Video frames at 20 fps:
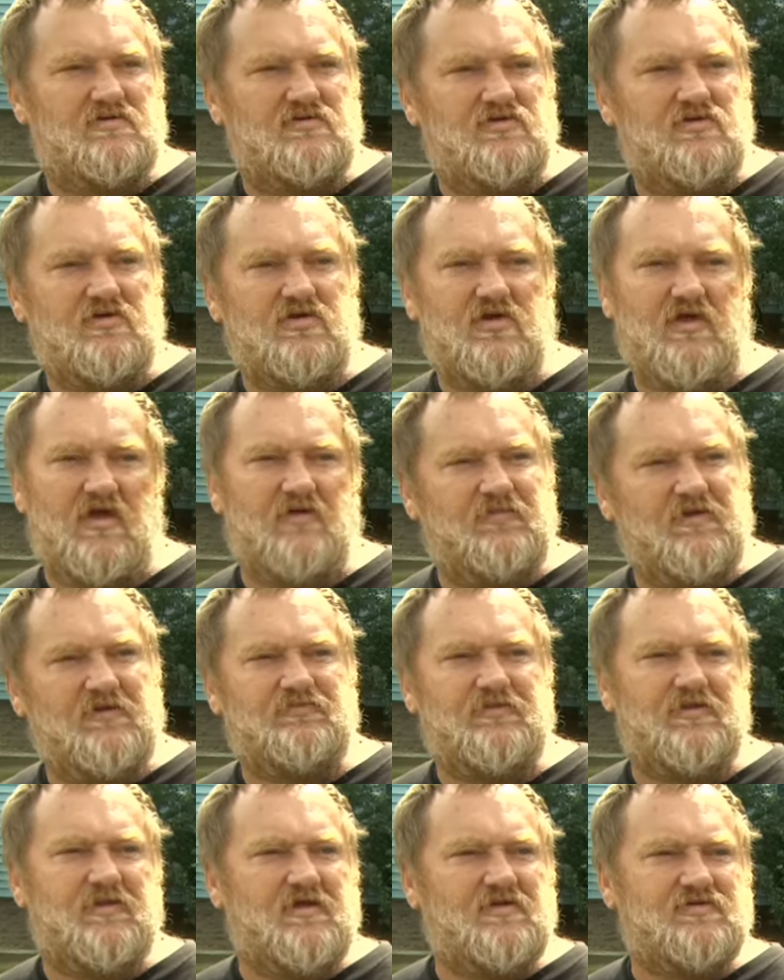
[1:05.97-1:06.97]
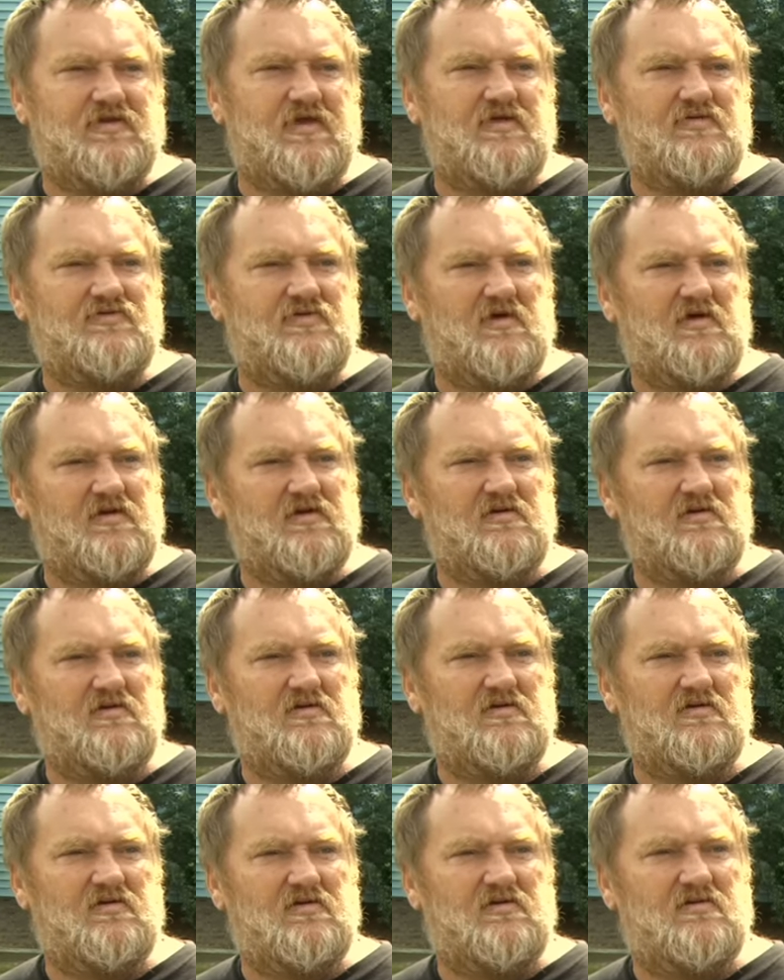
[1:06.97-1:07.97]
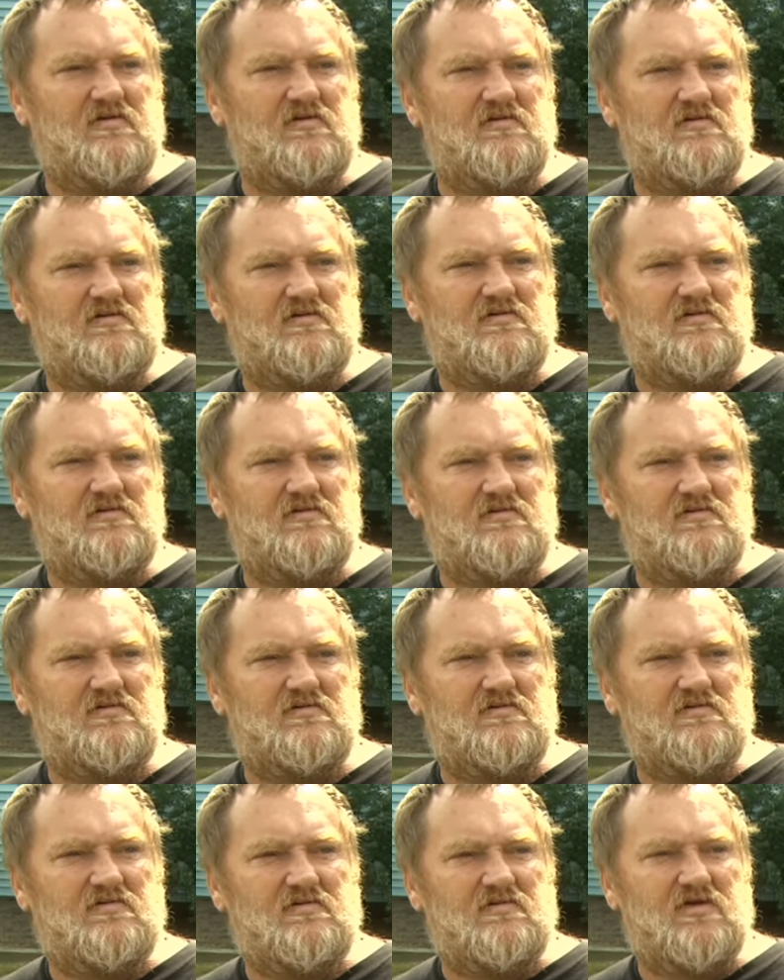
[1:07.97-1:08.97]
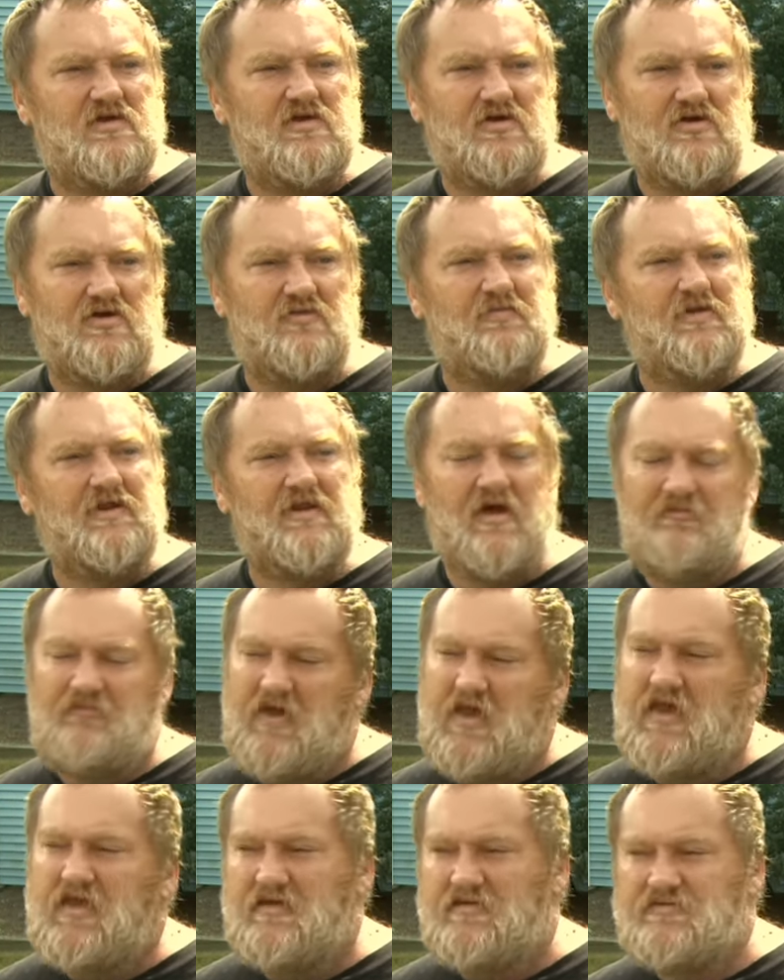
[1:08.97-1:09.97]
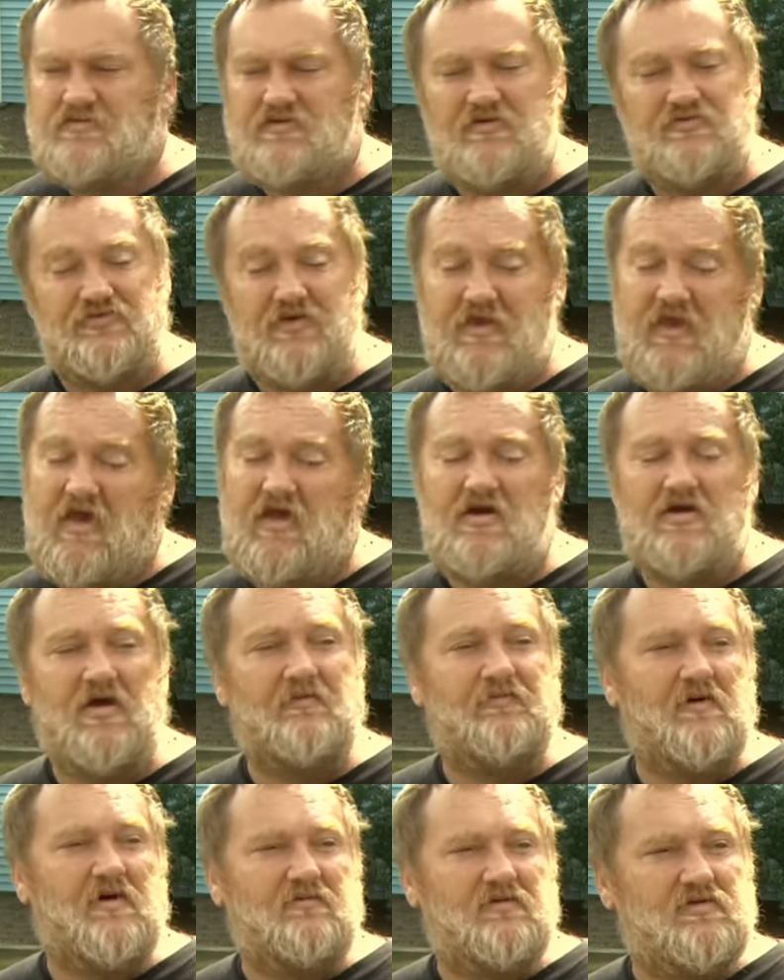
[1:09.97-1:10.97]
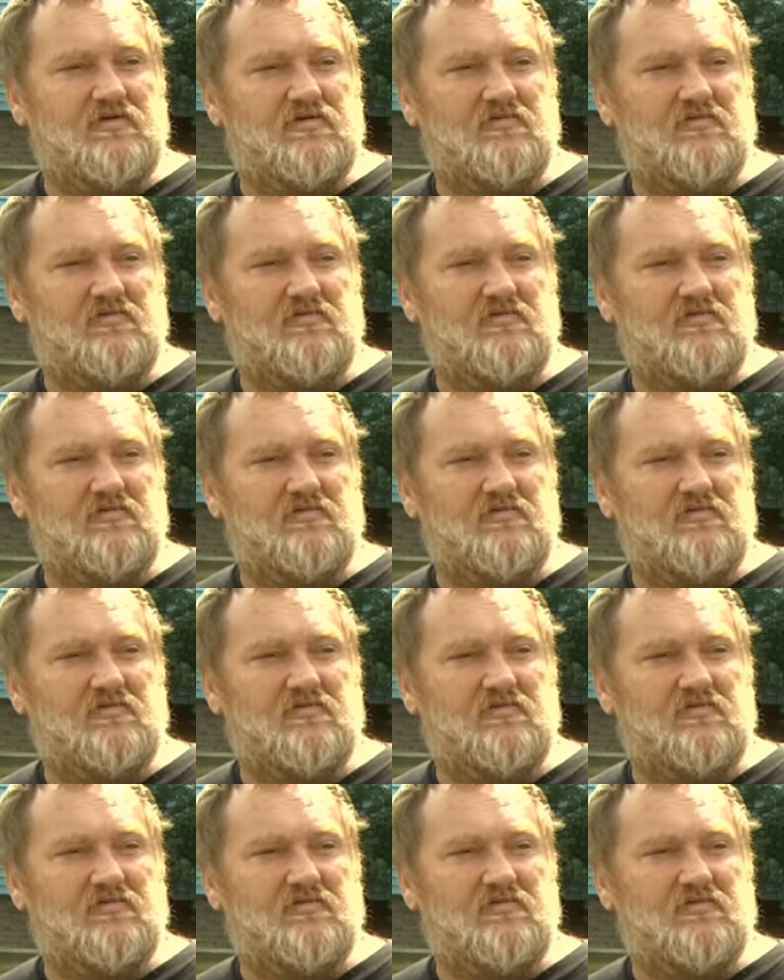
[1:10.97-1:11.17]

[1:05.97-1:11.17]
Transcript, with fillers: You could have 50 dead kids out here it could have been that bad because they had enough of it.